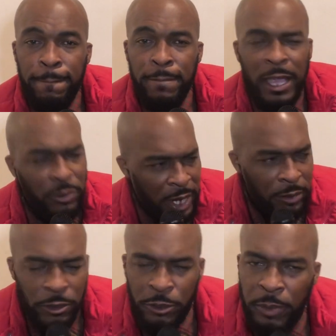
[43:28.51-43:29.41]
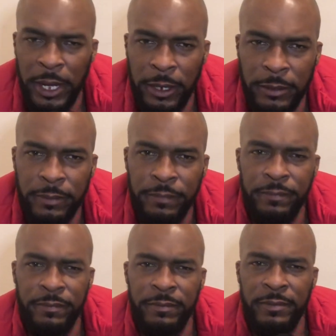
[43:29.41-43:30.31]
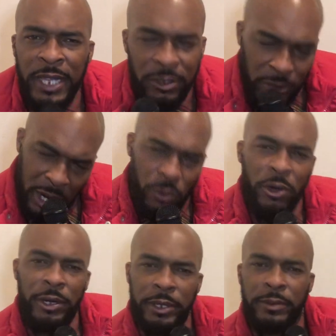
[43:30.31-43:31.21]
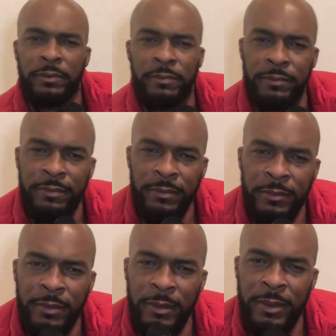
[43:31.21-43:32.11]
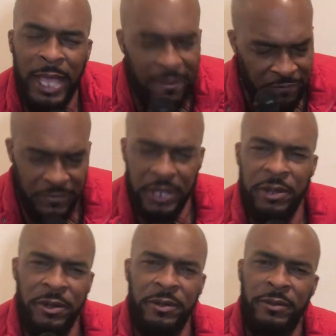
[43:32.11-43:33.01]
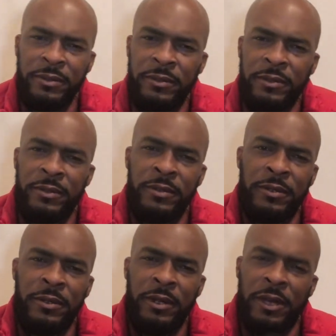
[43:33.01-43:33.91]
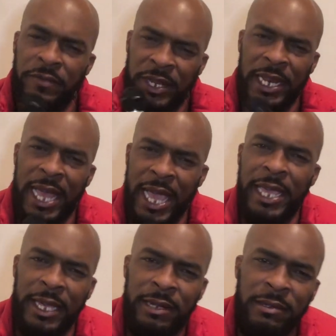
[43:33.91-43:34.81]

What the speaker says: That's what I respect. That's what I wanted. That fear of the lion.